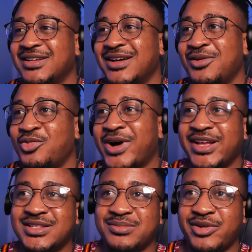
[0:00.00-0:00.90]
a
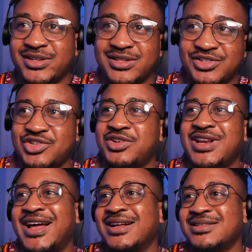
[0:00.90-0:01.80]
white person
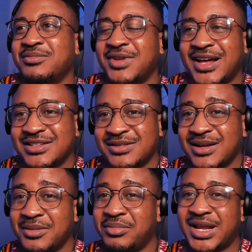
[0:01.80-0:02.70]
shouldn't act a black
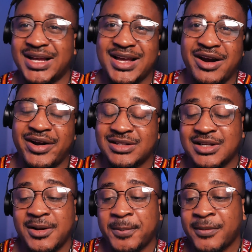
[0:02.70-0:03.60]
a black
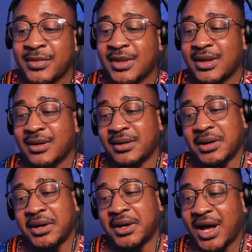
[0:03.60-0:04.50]
character.
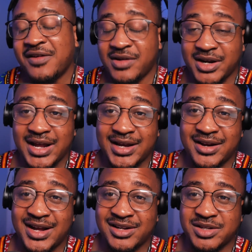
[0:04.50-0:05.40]
I've heard that
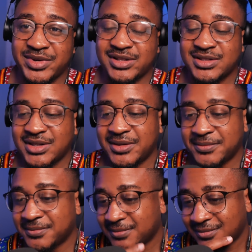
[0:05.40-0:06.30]
kind of arguments.
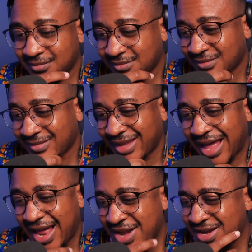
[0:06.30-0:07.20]
Um,
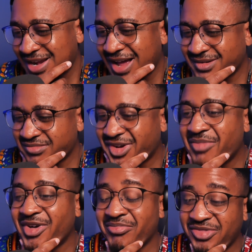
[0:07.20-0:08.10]
I, that that
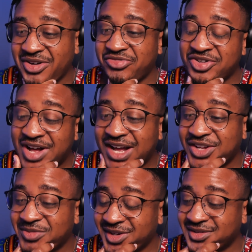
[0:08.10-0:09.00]
might be a real
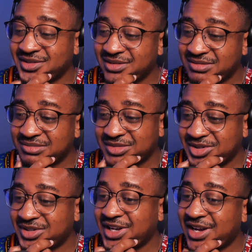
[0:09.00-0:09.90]
argument.
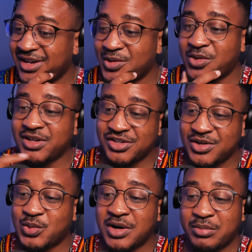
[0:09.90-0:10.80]
So yeah, it, work, it
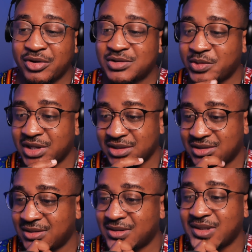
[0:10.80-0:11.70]
should work both ways.
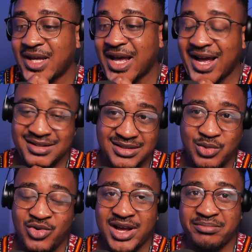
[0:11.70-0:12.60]
So I see
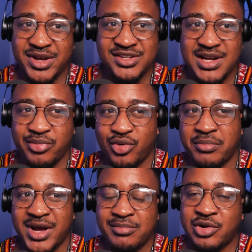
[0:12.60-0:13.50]
why Ben Shapiro
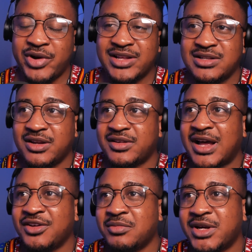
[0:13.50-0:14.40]
might be right in his
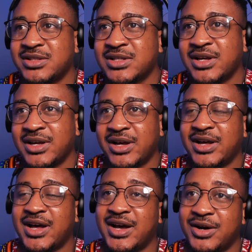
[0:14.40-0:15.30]
arguments. I